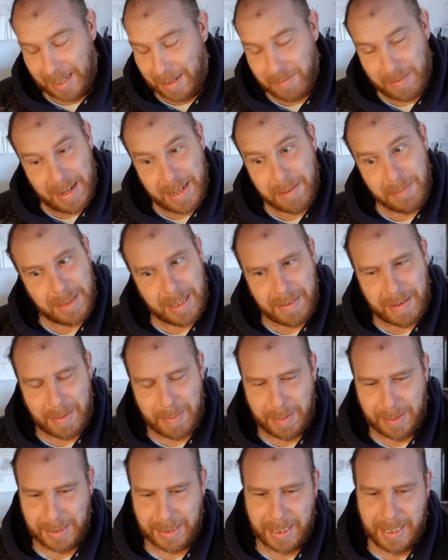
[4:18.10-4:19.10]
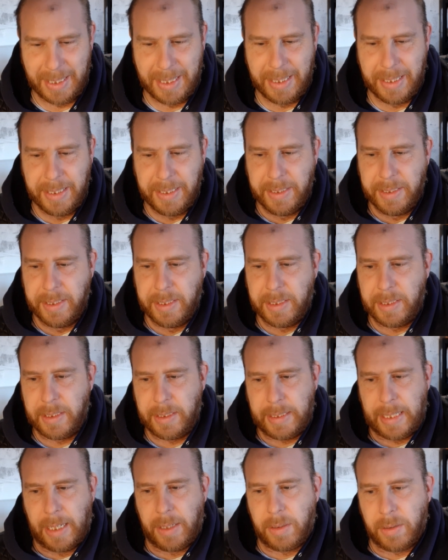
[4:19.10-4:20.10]
random stuff happens.
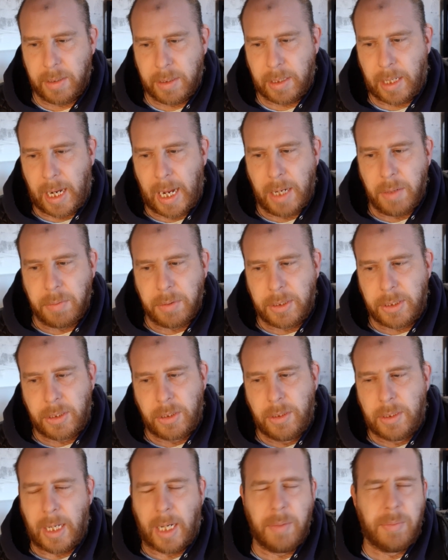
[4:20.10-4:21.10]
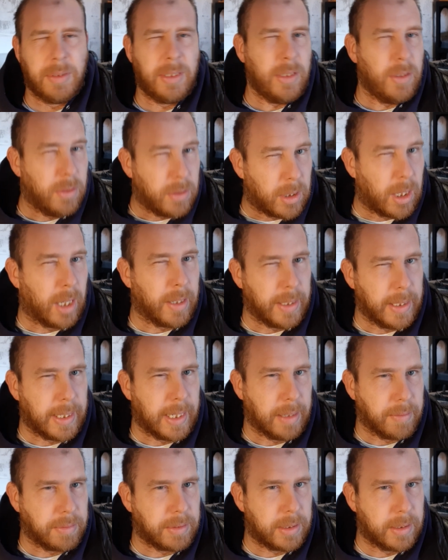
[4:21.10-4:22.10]
Now, I wouldn't use gardening
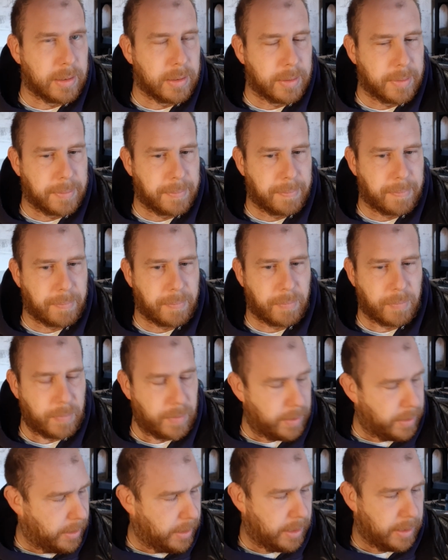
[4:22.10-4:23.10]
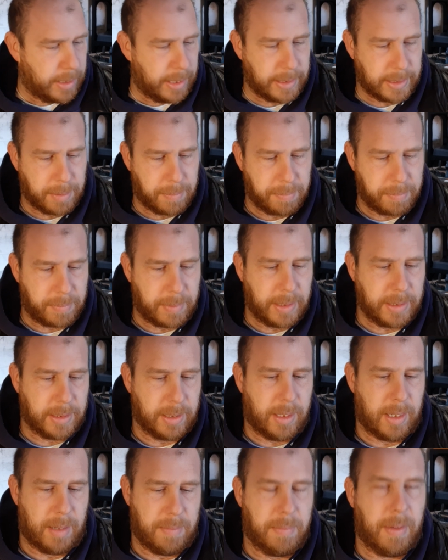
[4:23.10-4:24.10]
gloves. These are
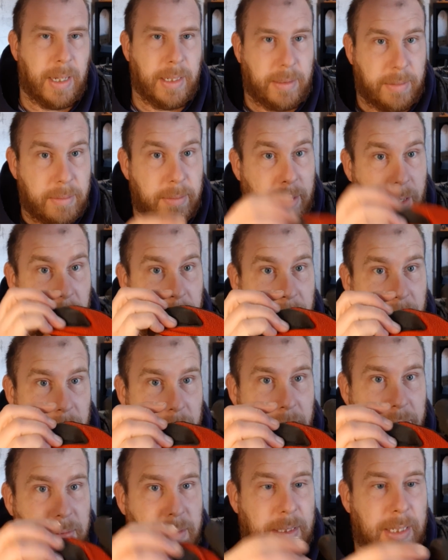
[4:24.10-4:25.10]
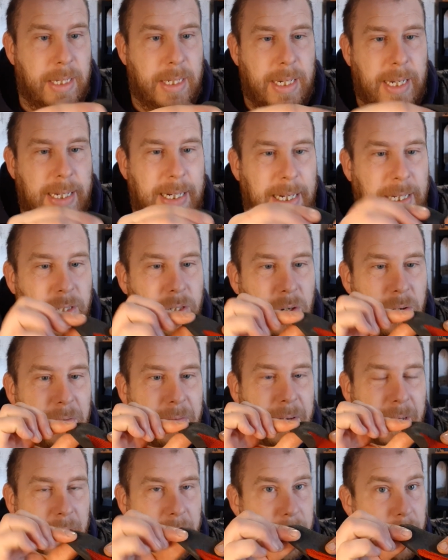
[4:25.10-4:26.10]
like my gardening gloves, and they're too
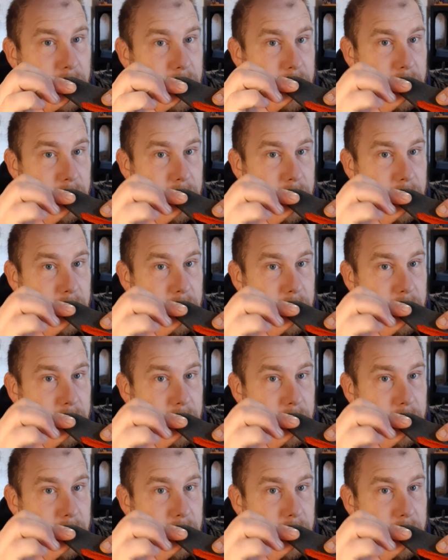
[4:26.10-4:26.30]
thick.